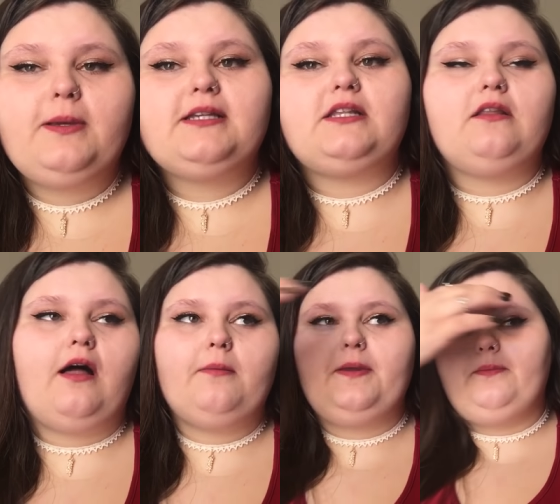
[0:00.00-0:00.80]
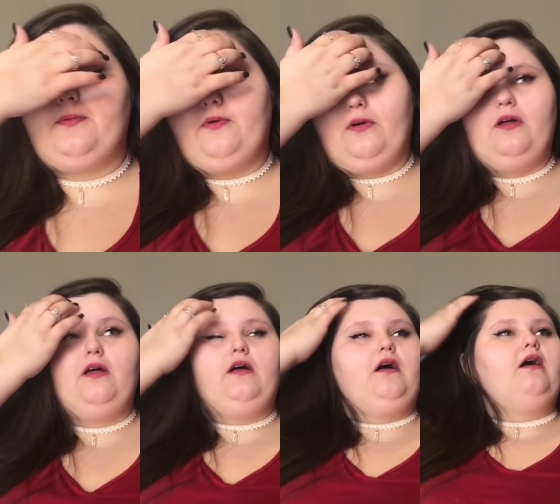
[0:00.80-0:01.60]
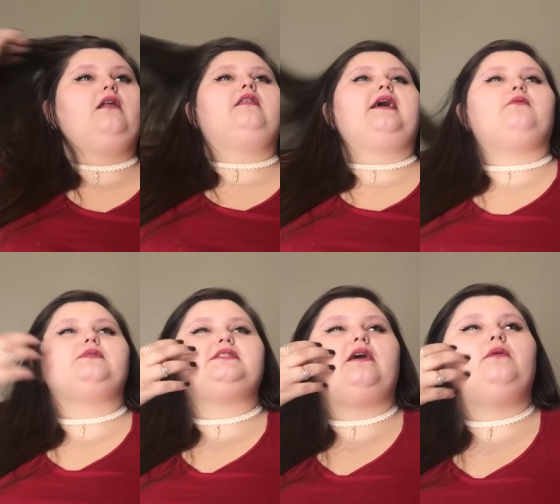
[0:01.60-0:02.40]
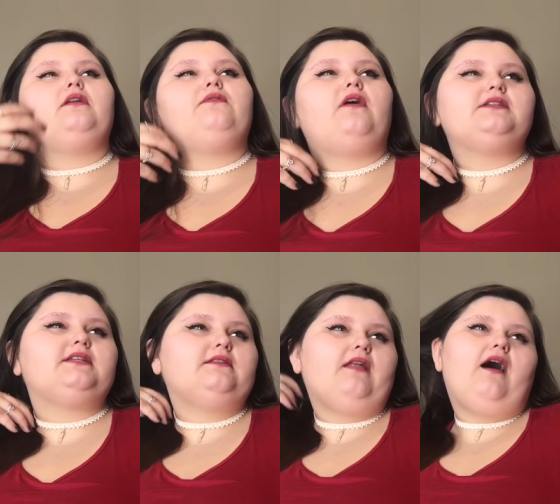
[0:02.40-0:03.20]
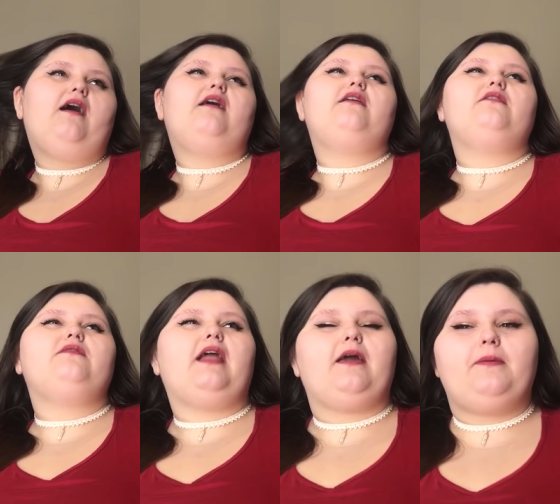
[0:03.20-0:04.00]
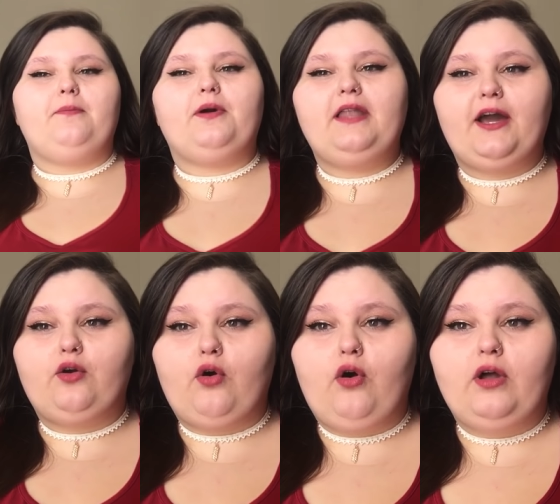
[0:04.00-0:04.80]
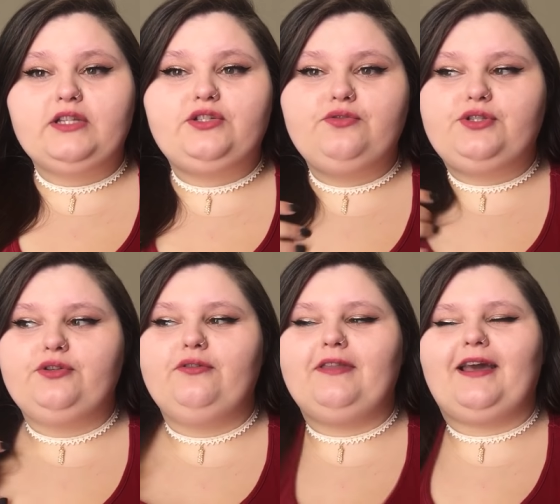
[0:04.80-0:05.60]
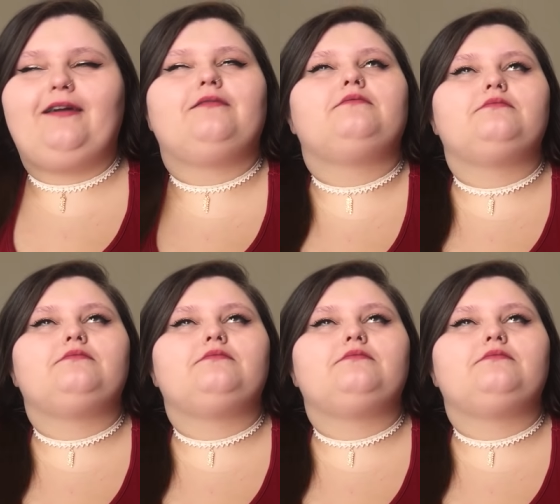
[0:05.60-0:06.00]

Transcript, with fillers: because a lot of people, like when someone falls in love, like people are like, girl, that's too soon. Like